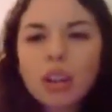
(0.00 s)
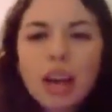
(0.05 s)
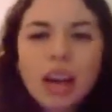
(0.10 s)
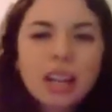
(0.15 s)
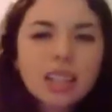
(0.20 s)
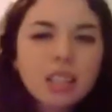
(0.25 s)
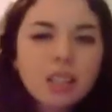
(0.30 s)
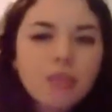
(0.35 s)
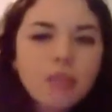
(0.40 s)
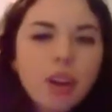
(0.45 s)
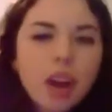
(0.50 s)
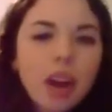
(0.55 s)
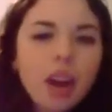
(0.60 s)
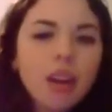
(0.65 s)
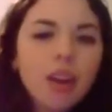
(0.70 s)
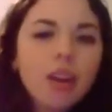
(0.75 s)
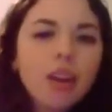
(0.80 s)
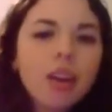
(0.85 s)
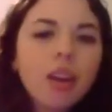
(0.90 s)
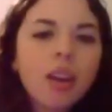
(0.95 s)

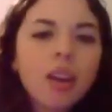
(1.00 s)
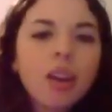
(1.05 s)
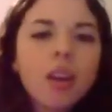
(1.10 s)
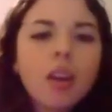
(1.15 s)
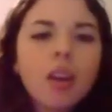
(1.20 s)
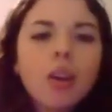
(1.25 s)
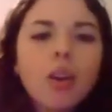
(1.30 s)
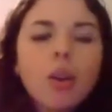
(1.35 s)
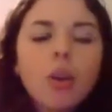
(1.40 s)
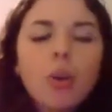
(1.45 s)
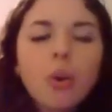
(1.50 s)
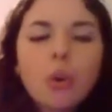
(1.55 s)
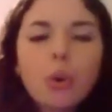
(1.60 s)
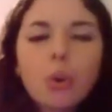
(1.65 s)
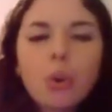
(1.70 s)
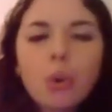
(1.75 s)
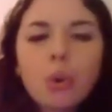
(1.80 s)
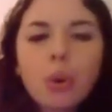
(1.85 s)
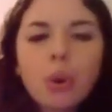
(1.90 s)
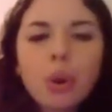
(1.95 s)
classifier,
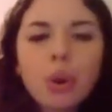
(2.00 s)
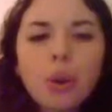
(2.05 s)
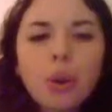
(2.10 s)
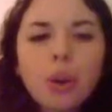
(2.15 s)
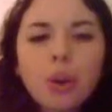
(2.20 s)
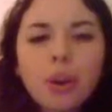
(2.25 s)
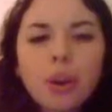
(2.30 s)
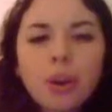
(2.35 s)
or